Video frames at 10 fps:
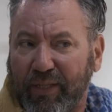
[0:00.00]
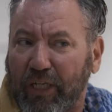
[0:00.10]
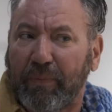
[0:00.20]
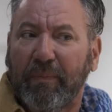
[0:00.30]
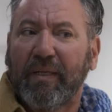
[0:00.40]

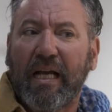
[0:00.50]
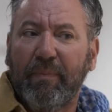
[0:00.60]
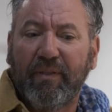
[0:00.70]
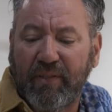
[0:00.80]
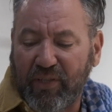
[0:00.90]
that at the
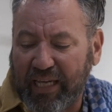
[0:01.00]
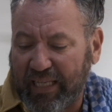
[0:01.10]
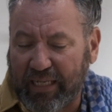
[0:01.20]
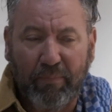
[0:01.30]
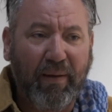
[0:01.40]
cupboards she had
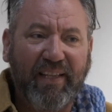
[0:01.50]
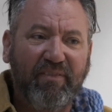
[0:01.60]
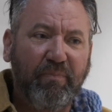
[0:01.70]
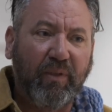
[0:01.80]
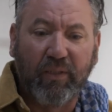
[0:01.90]
like a pint
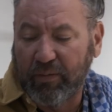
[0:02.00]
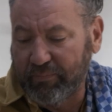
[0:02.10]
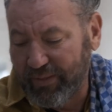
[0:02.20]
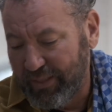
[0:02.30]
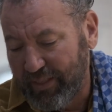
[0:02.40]
of milk,
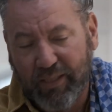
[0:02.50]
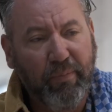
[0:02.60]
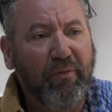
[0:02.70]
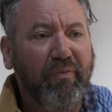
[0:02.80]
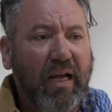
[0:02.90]
a
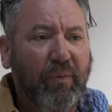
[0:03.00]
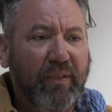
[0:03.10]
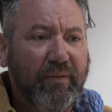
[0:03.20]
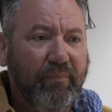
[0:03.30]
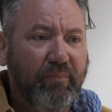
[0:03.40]
little bit of
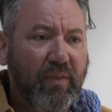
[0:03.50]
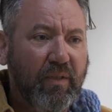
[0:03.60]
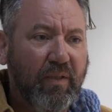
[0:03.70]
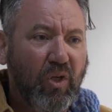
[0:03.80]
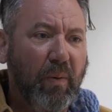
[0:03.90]
flour,
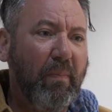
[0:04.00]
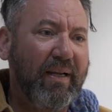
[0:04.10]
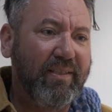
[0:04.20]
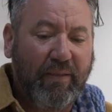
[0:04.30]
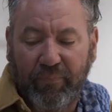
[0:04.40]
knob of
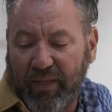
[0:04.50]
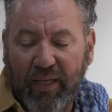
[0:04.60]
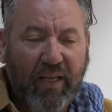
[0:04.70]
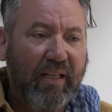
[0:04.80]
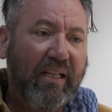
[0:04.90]
butter, and